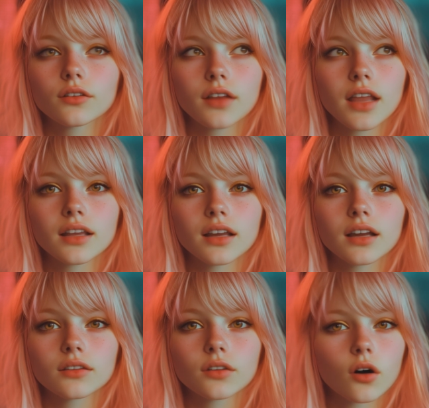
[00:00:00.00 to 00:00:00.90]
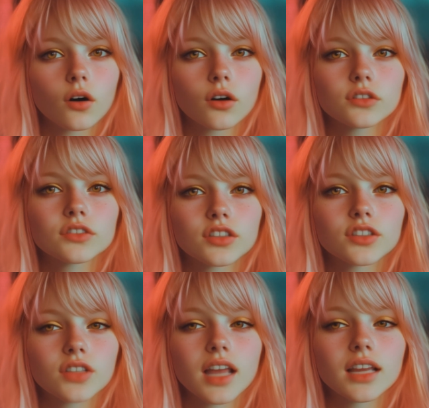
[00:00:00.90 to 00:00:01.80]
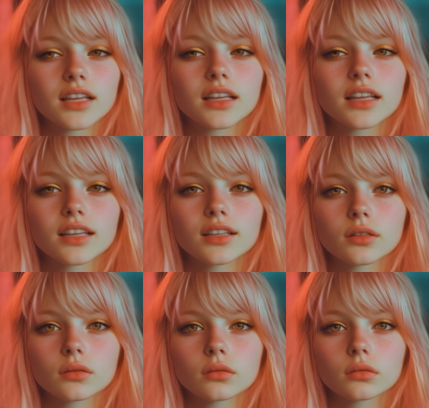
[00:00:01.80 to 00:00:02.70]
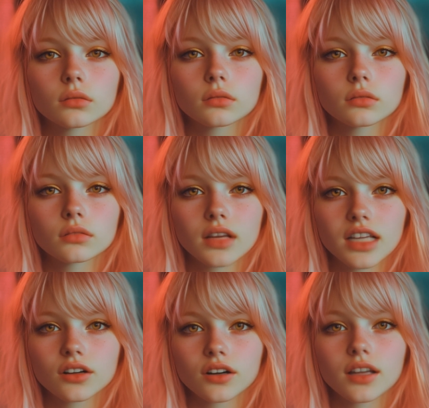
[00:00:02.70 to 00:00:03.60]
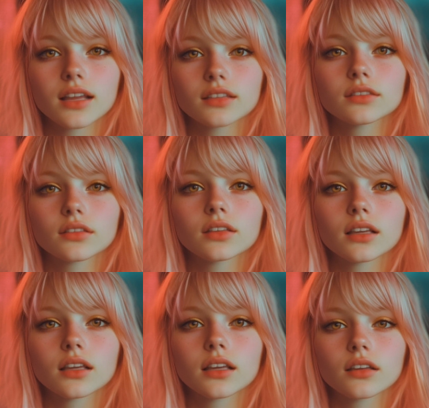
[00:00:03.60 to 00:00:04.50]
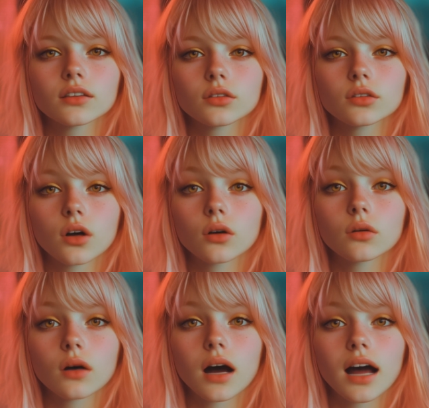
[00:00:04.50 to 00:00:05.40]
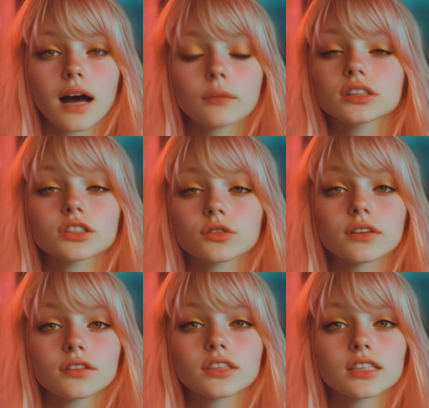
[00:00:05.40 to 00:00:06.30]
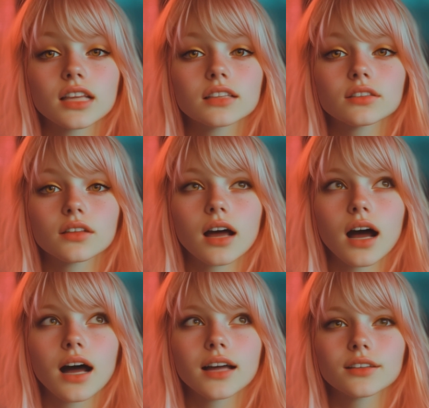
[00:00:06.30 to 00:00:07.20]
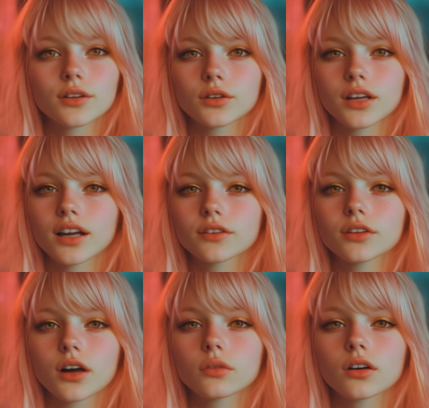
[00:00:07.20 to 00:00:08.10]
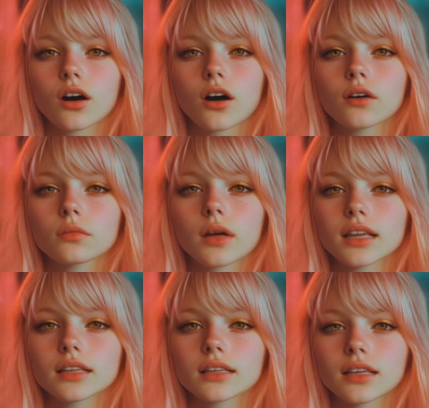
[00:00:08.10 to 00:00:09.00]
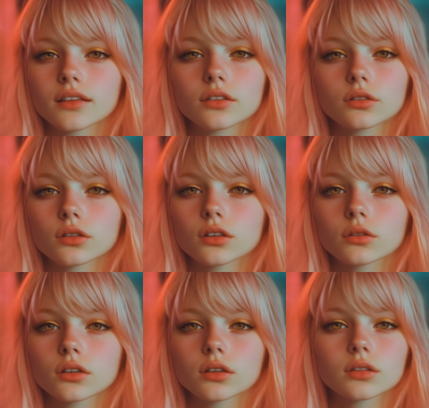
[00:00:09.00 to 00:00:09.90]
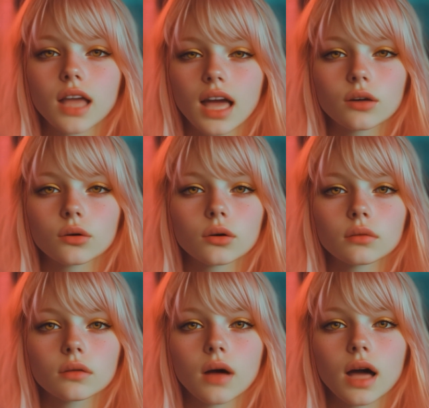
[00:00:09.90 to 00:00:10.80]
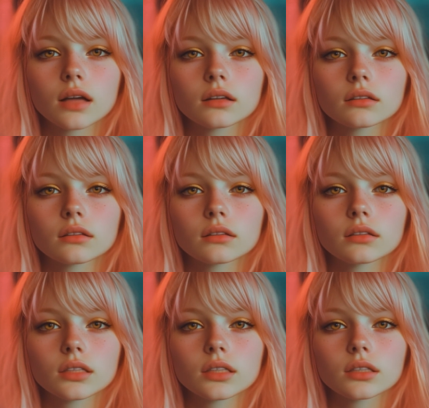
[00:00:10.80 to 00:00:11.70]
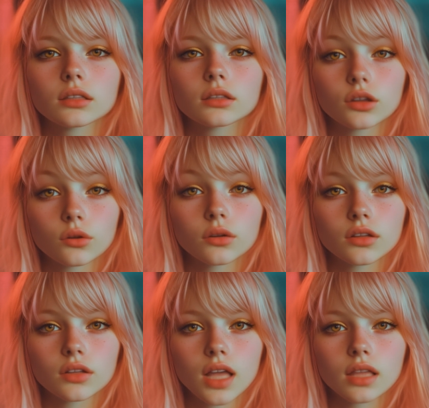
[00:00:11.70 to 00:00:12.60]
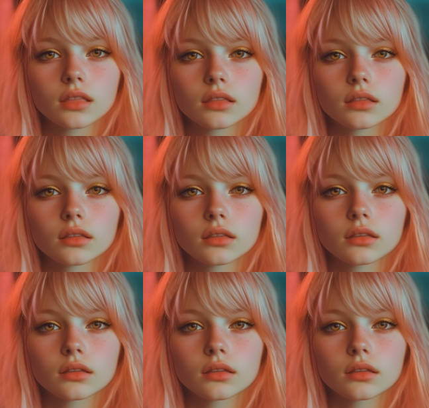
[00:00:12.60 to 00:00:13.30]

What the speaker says: the fate of all of society is in our hands. So I'm going to do whatever it takes. I don't care if you come along, but if you do, you can't hold me back. Do you understand?